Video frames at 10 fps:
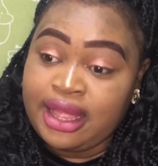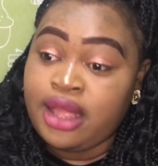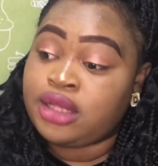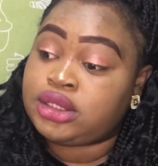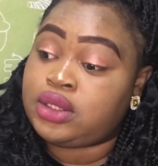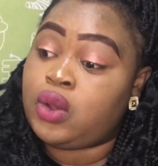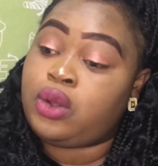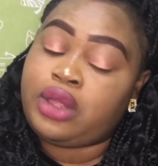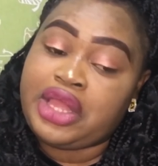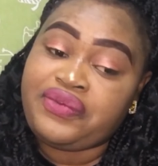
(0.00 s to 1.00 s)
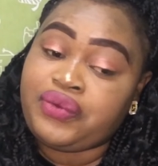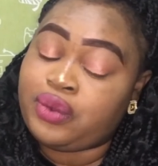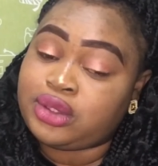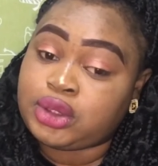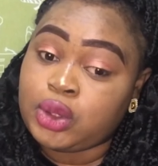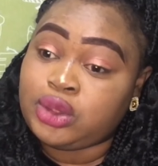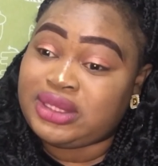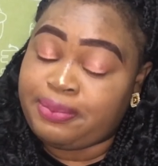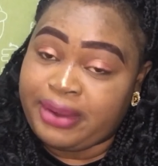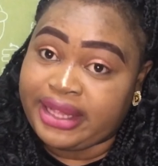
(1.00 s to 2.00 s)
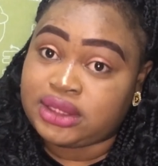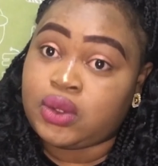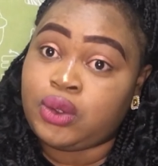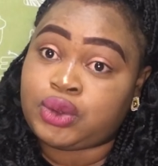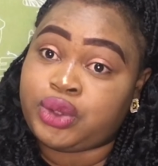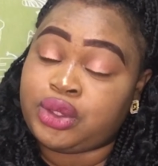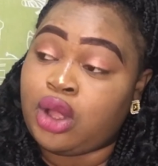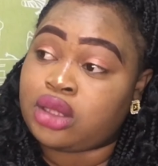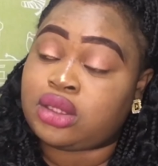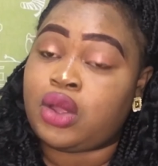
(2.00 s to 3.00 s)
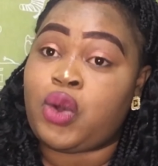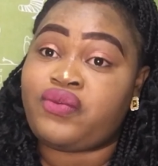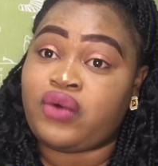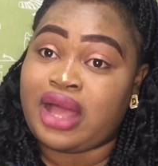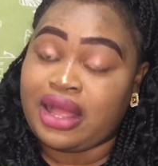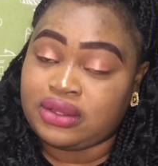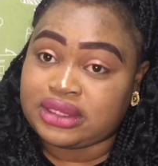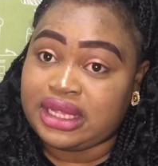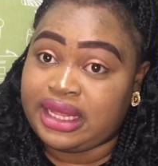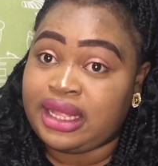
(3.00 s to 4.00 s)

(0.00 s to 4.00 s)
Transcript: So if you're so depressed, go to a doctor, go for counseling.